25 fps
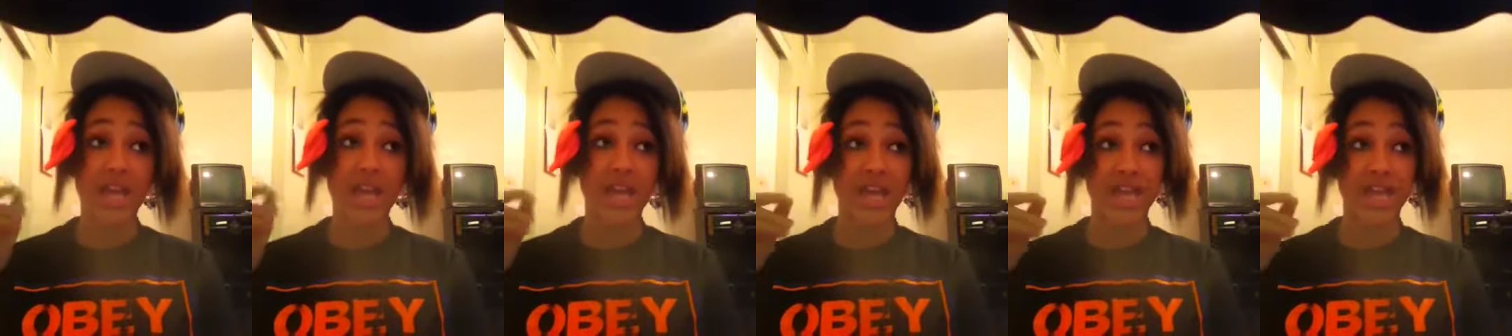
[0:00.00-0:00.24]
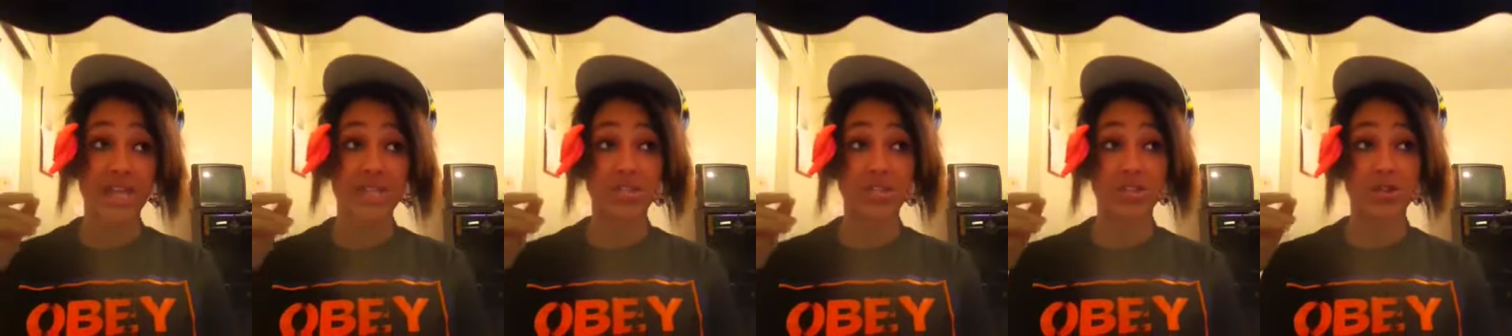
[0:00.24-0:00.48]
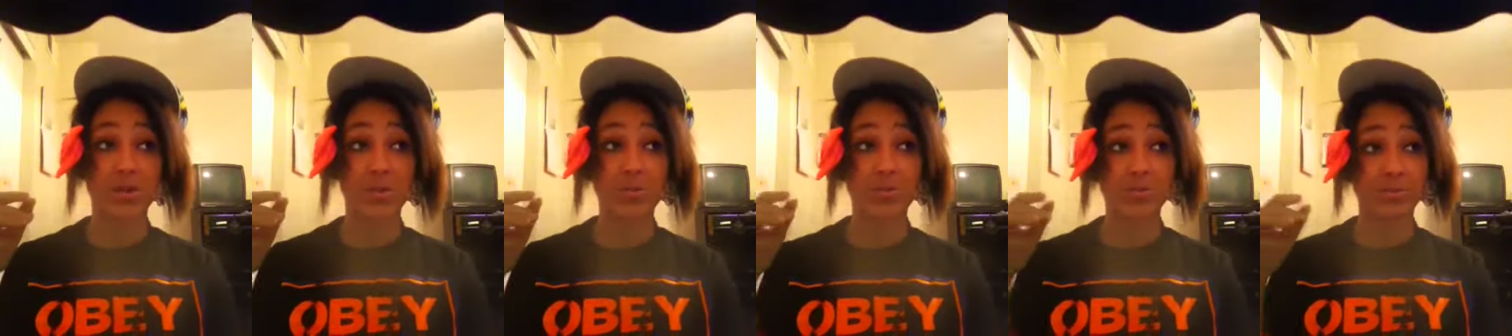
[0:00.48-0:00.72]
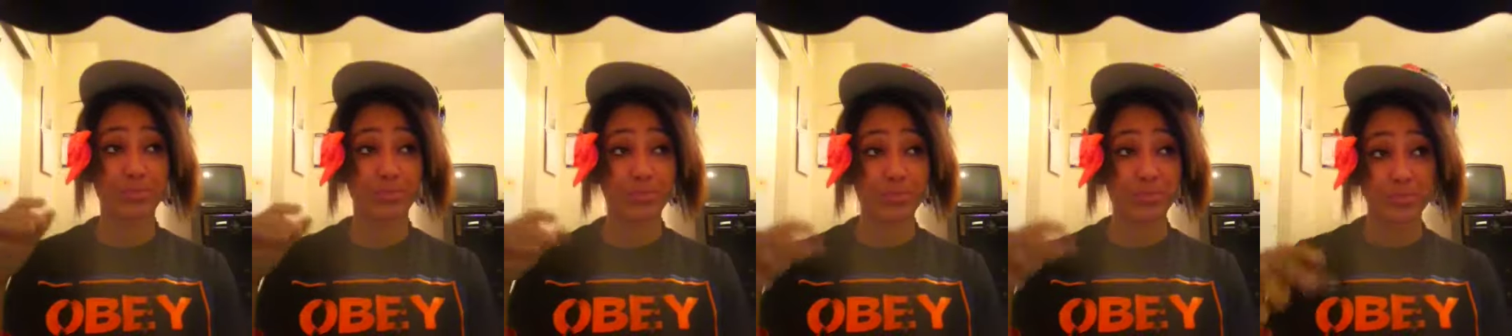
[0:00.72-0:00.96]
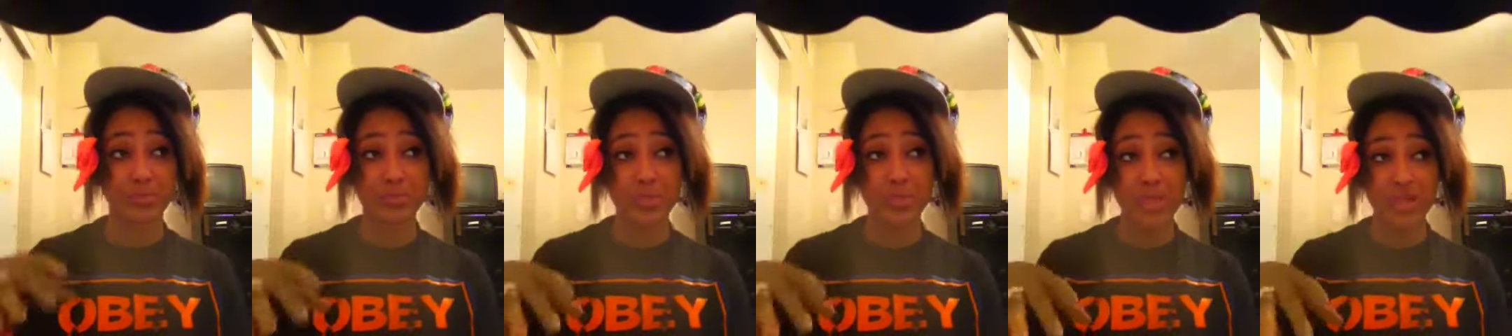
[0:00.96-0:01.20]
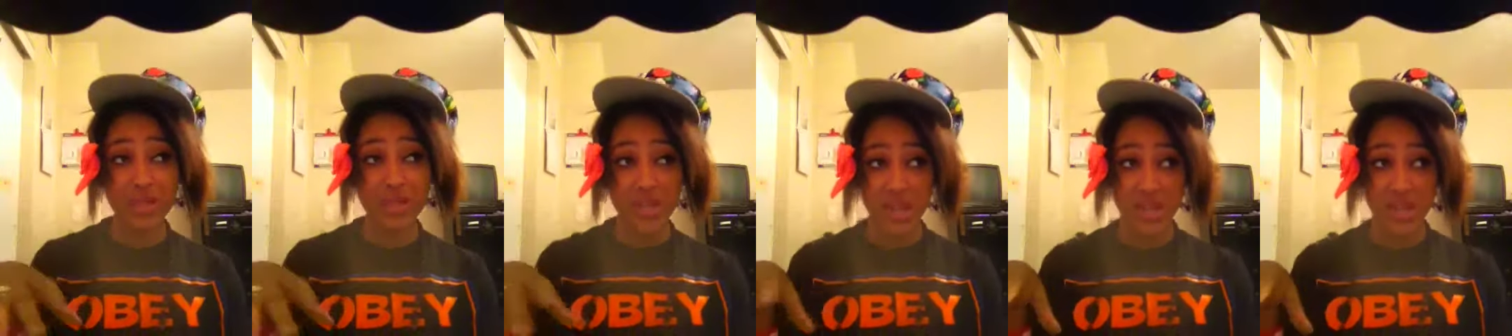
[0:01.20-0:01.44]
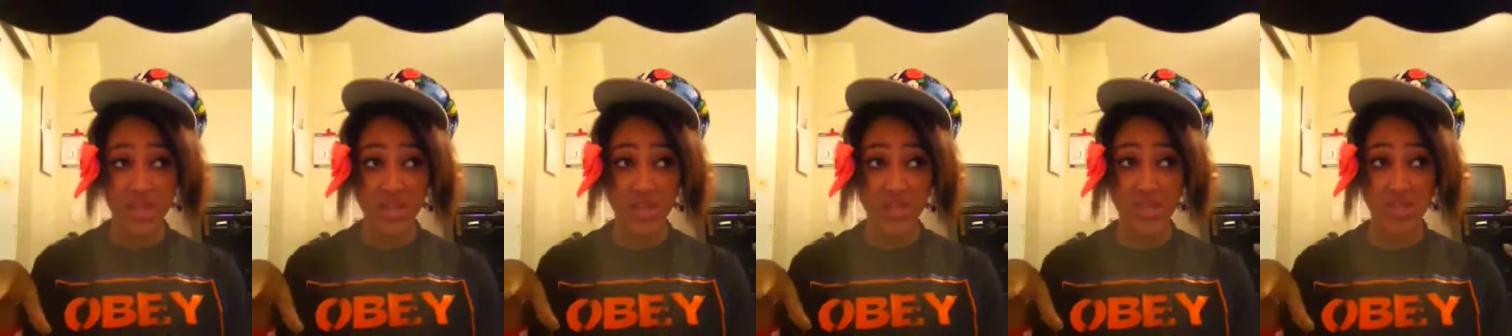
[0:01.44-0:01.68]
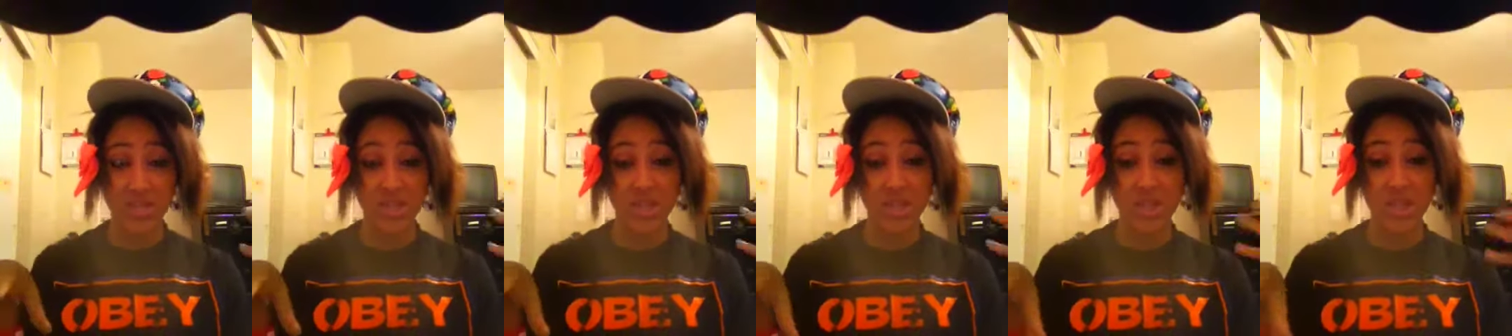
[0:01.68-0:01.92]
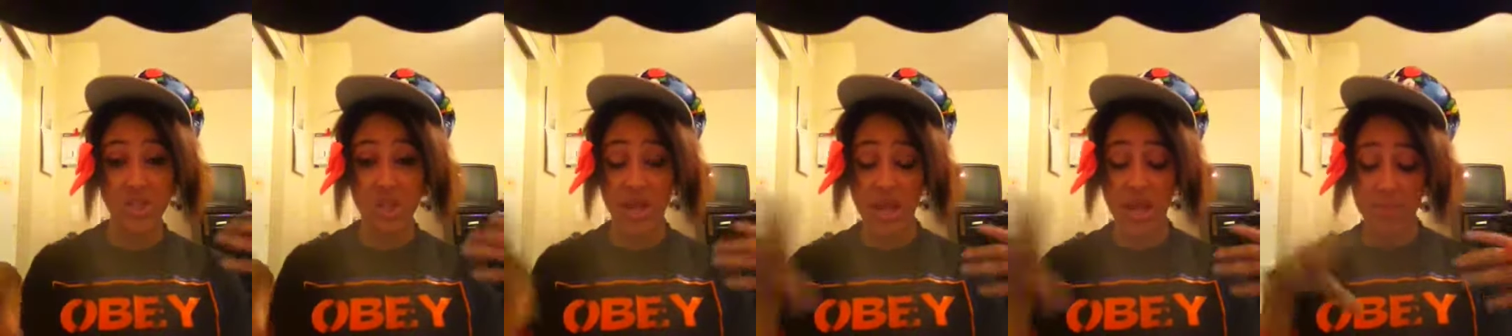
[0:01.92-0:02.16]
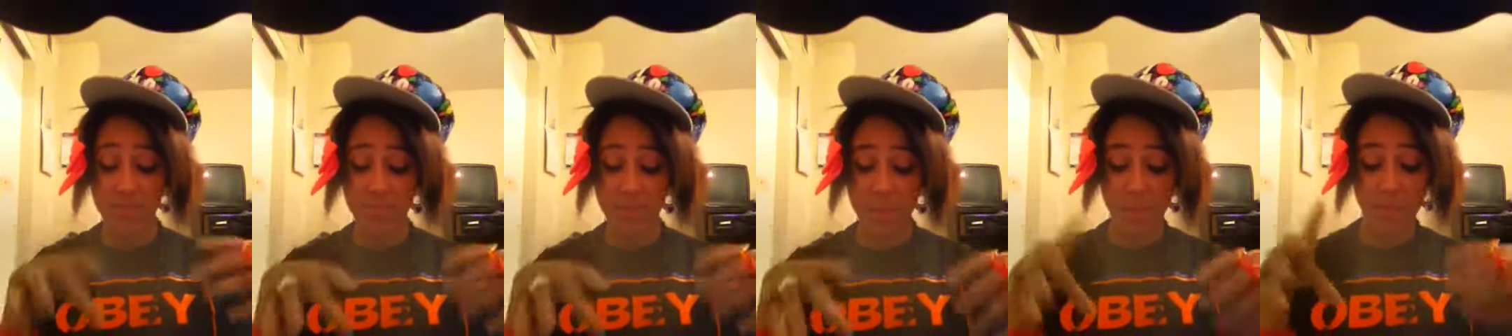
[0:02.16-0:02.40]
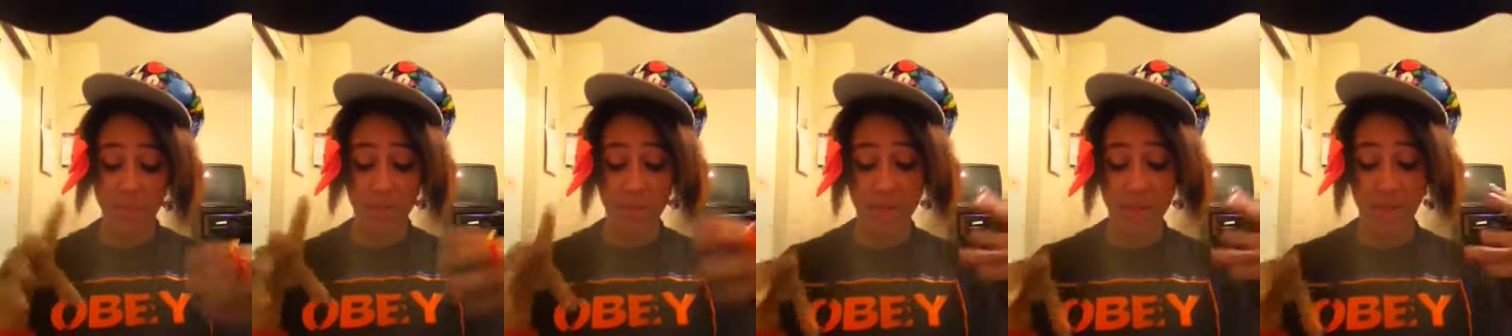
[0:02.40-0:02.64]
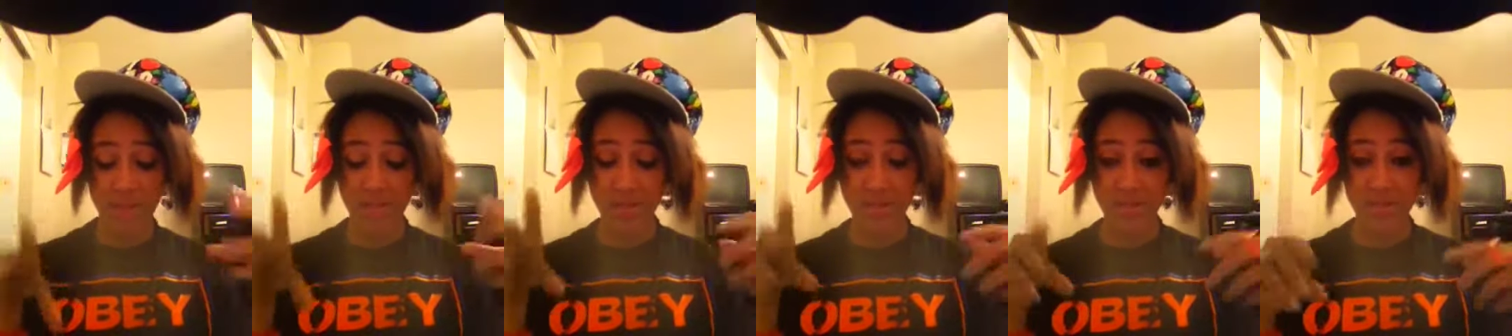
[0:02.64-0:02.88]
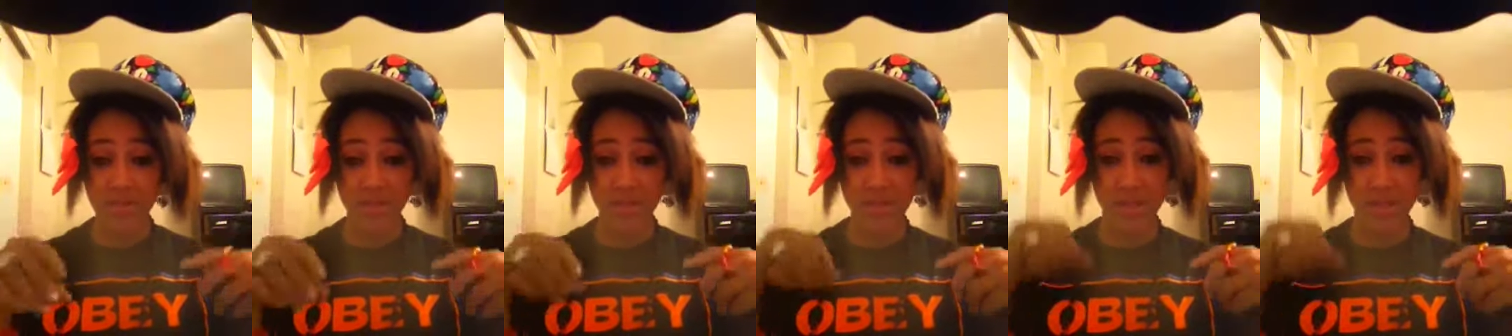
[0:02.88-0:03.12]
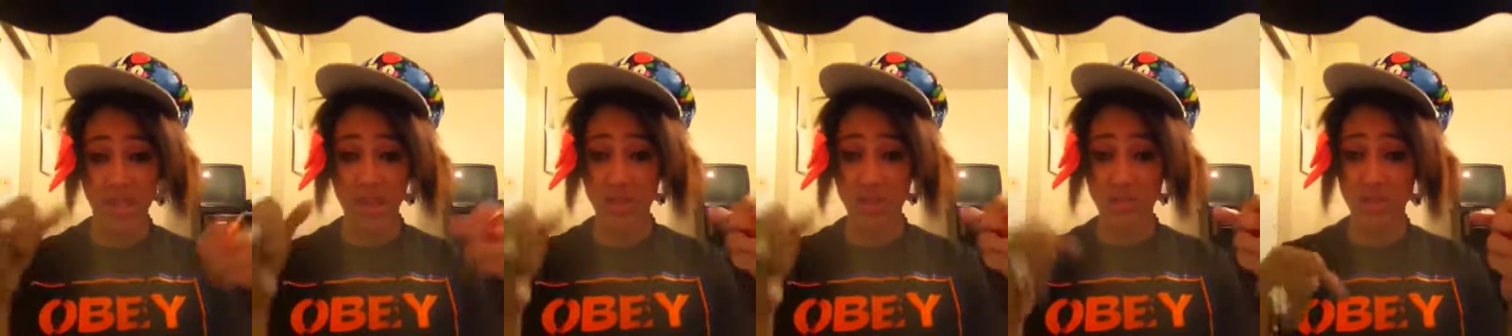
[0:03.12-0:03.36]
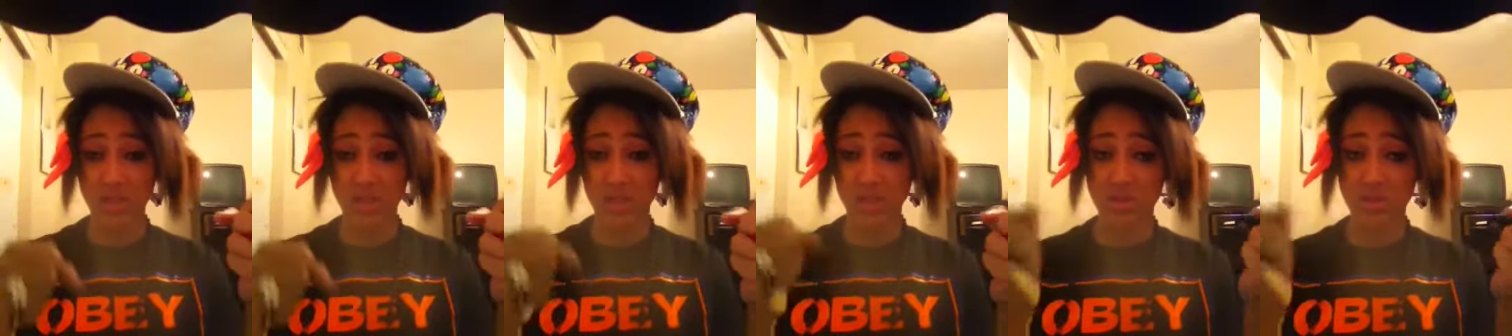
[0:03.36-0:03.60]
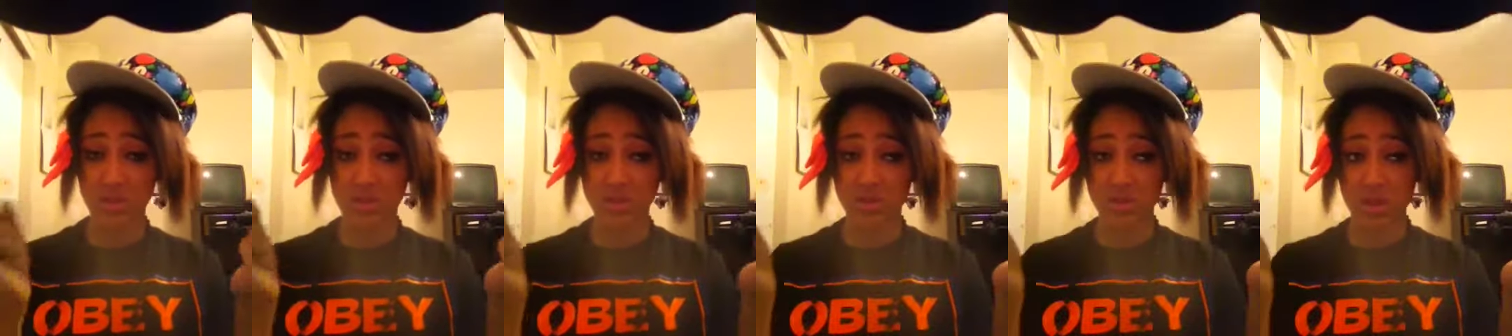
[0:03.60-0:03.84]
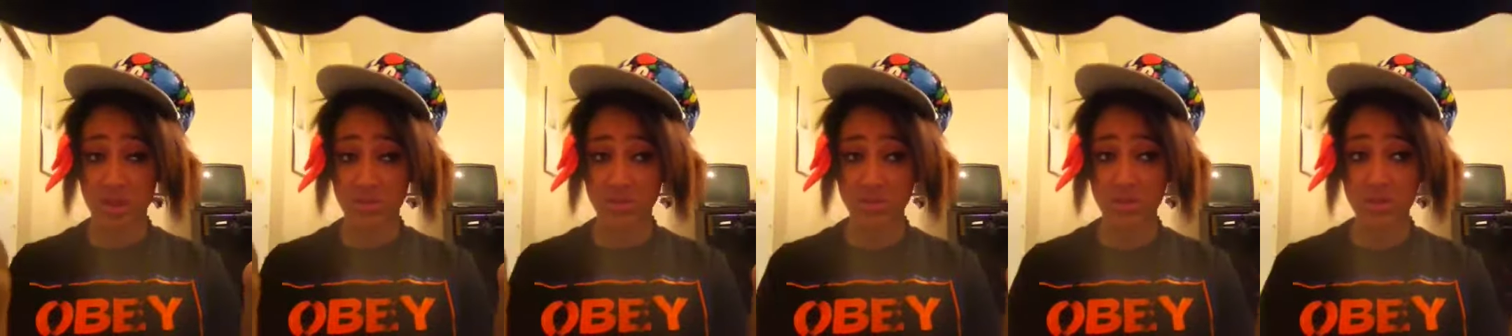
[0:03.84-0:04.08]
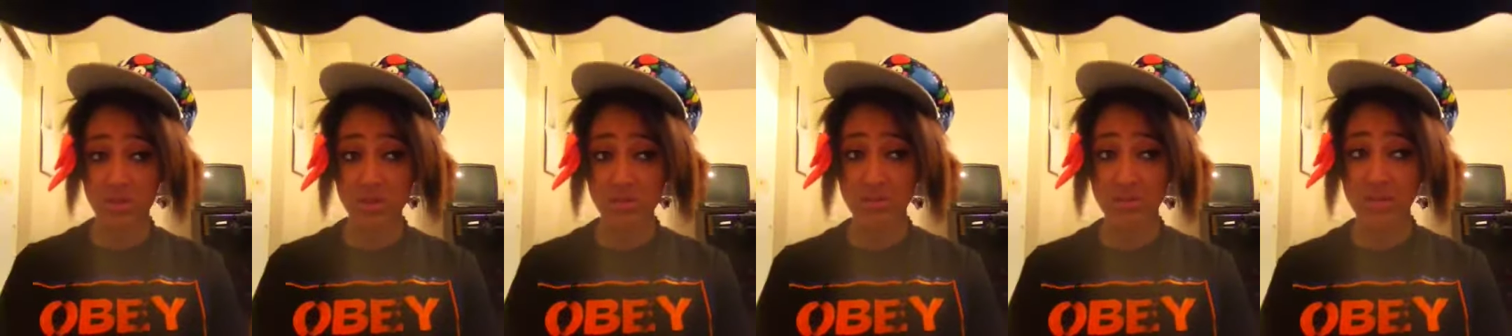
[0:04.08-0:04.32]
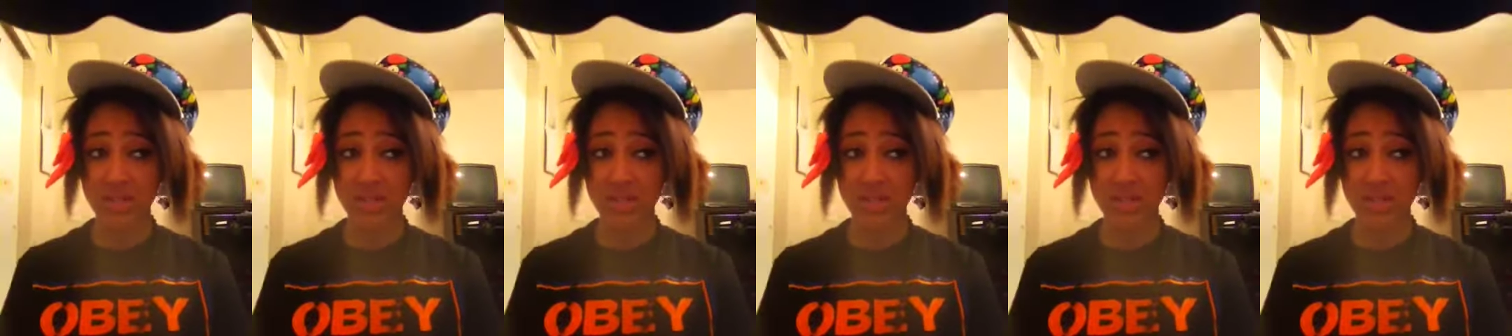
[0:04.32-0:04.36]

And so, you know, I bought my items, and then I went to go drive home.